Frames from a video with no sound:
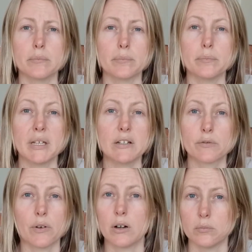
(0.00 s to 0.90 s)
meat
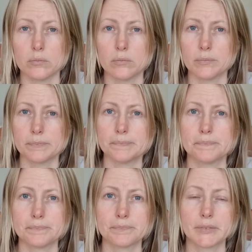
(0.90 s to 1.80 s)
farm,
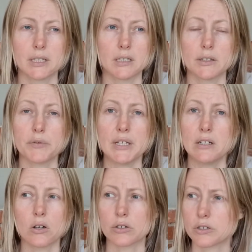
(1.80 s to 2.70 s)
a
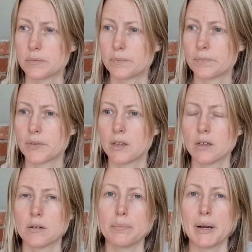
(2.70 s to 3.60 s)
feedlot,
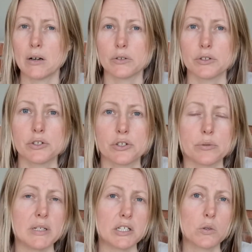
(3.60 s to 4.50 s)
bound to
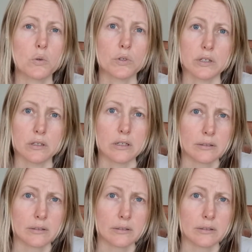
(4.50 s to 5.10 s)
be slaughtered?